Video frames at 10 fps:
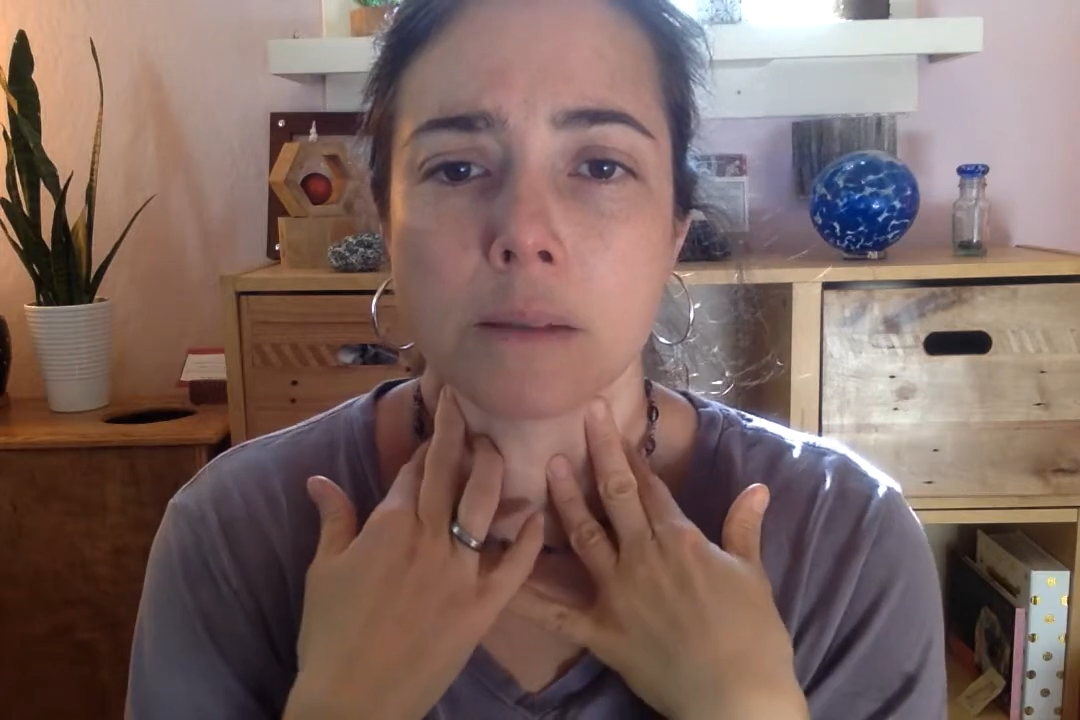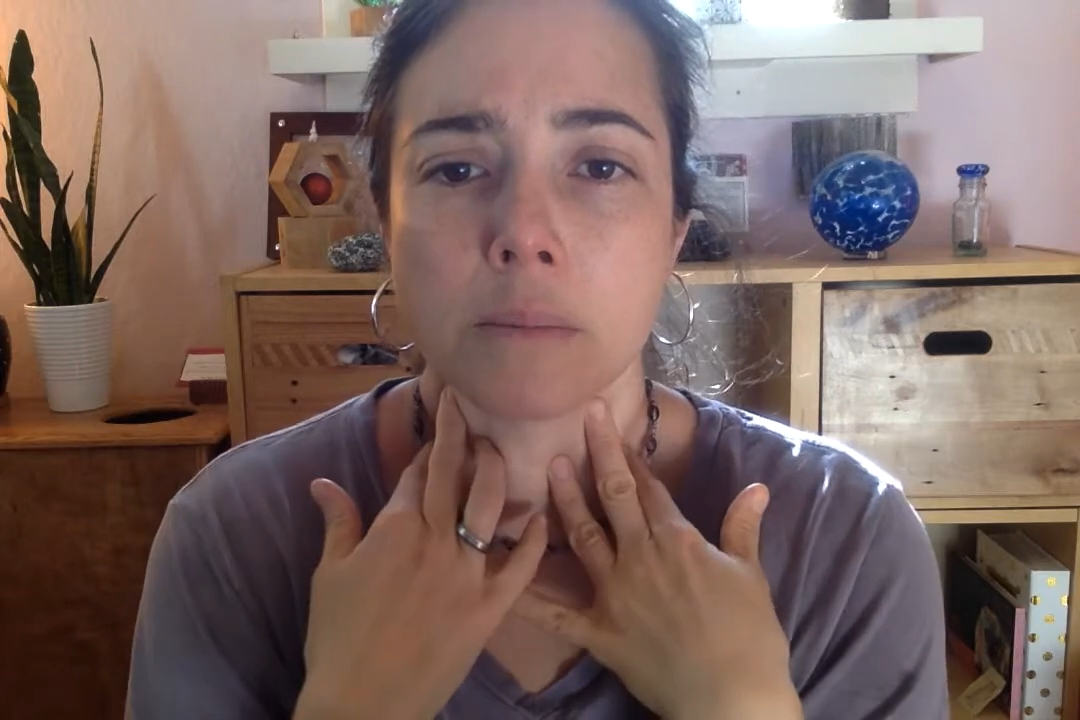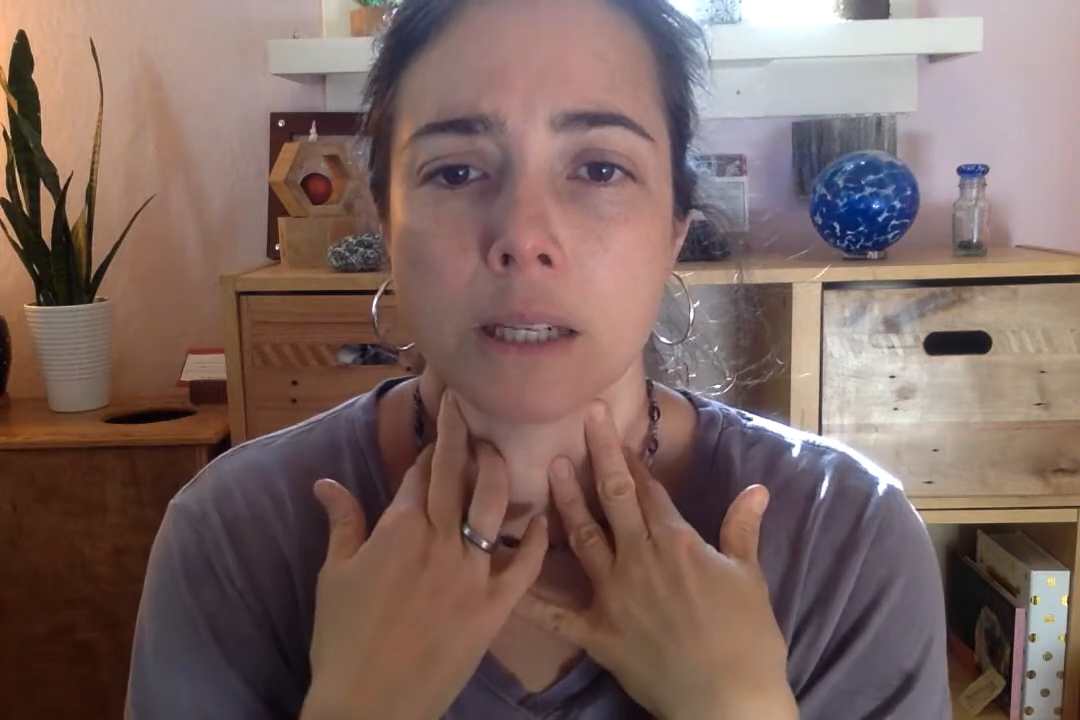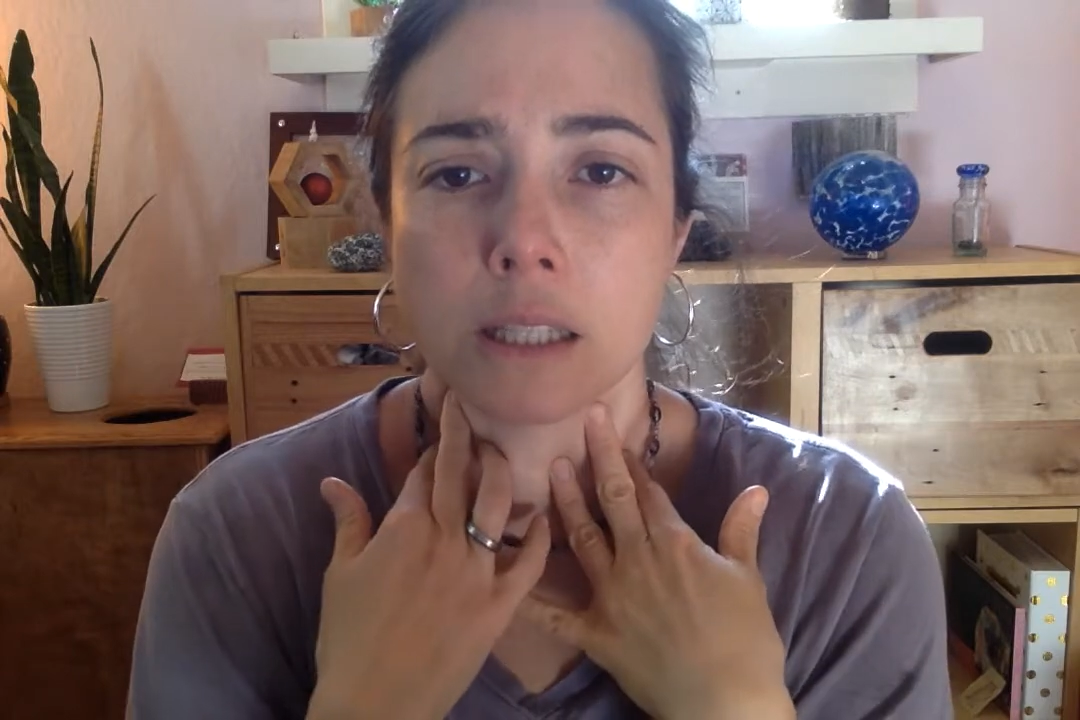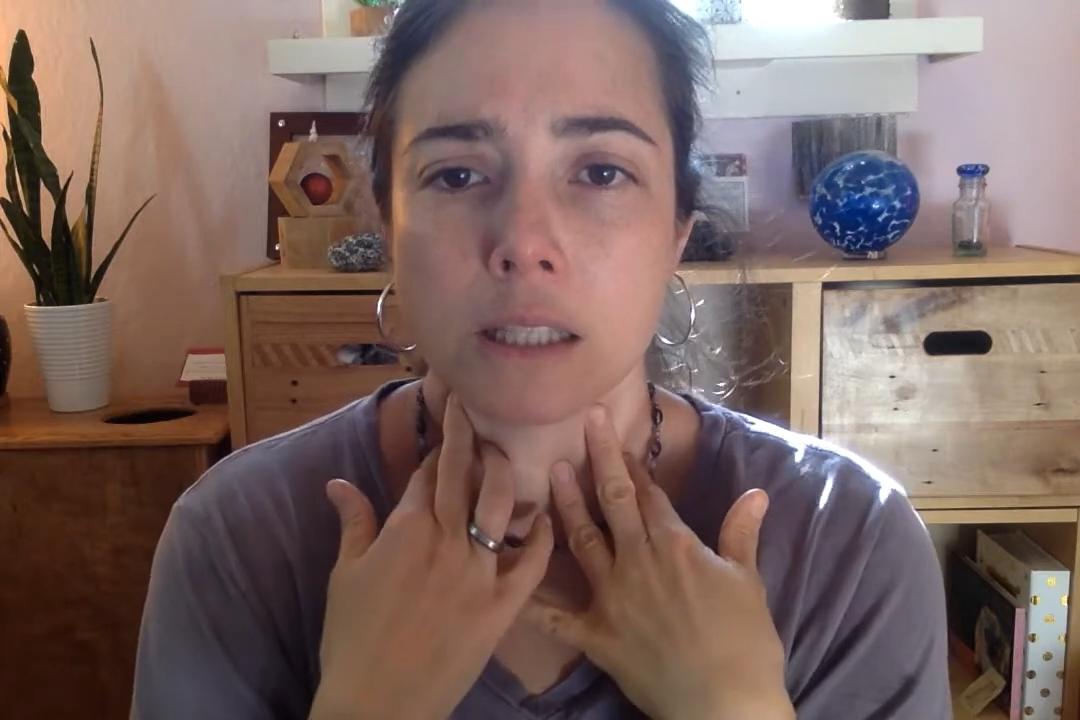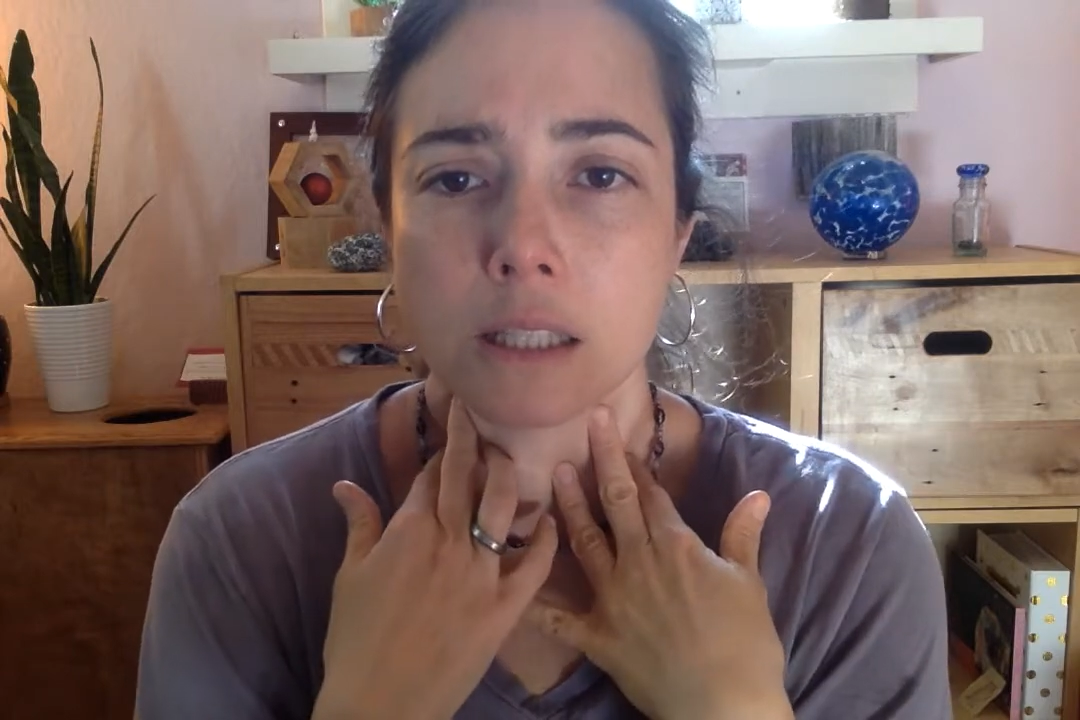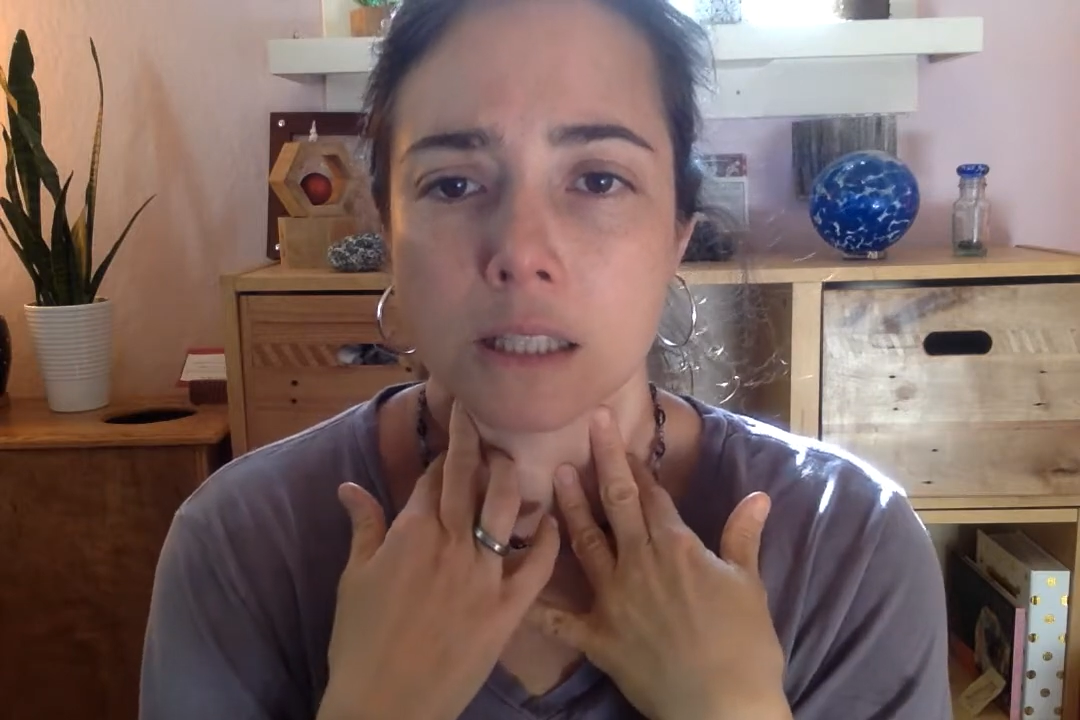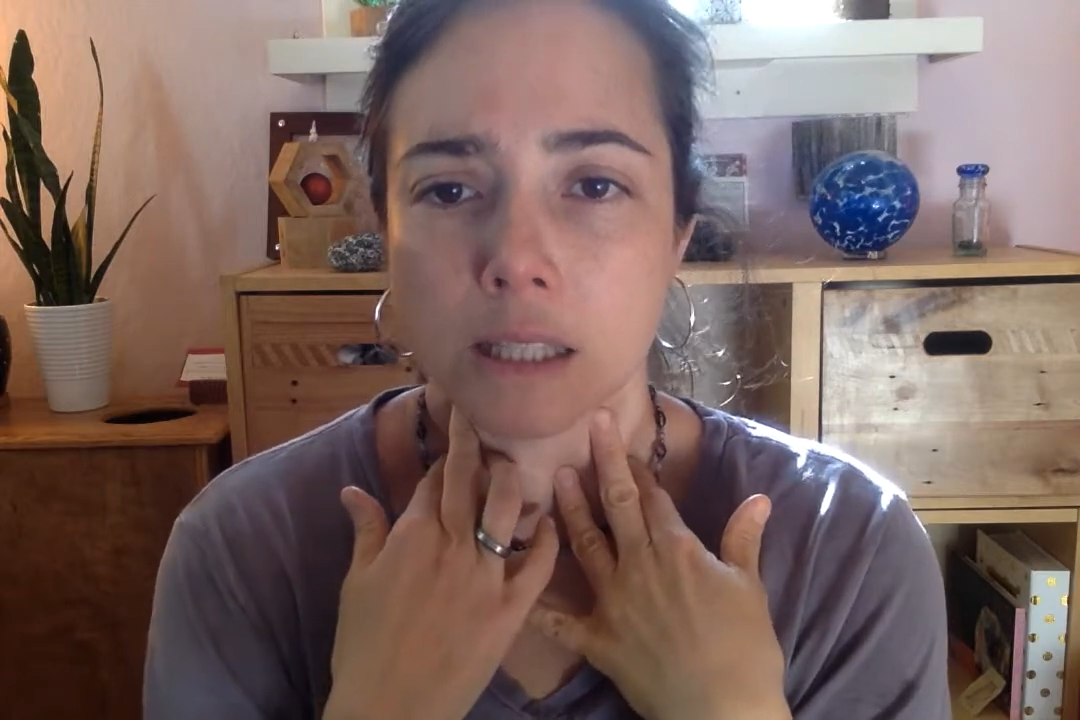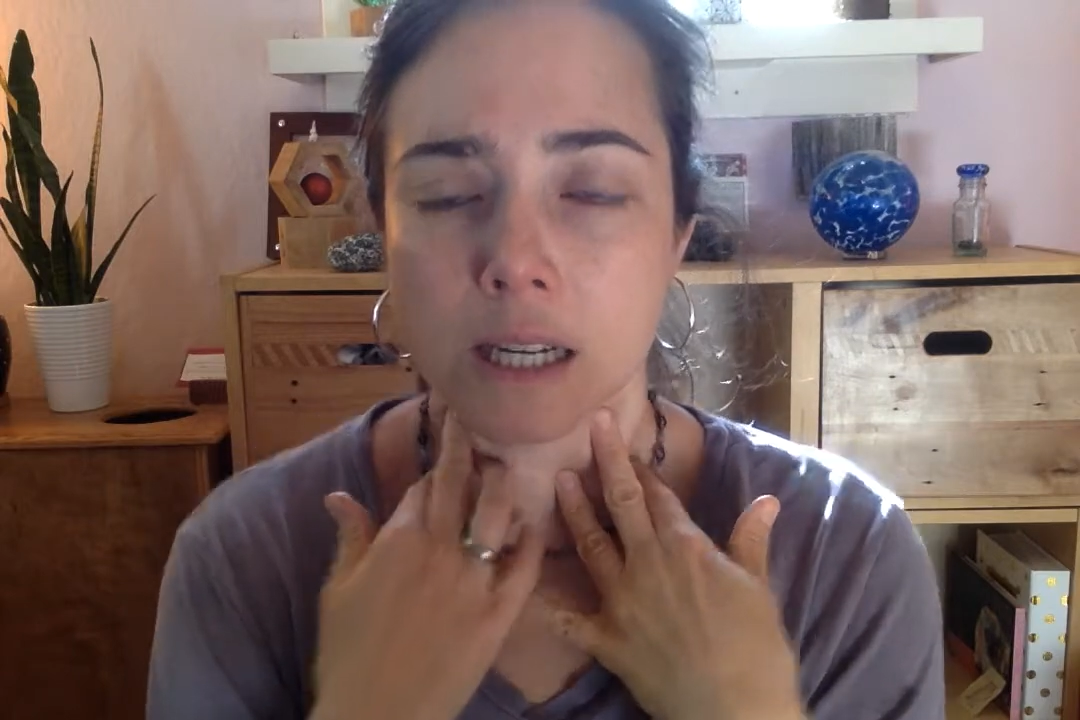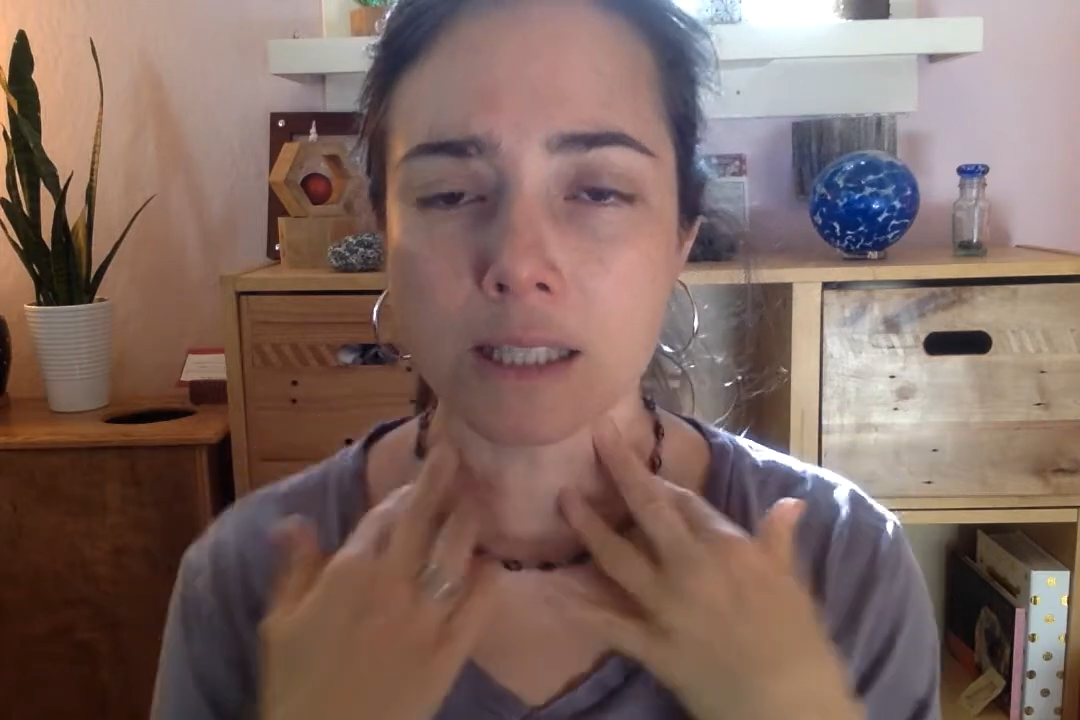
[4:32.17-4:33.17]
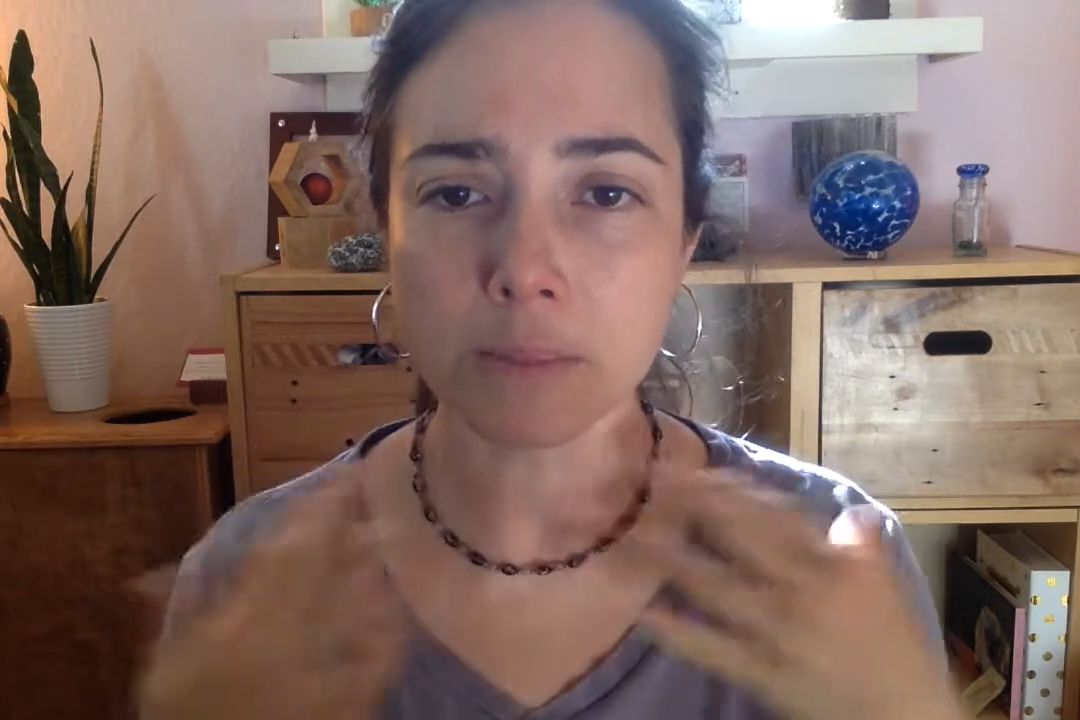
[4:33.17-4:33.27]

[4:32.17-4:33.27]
diminished in size.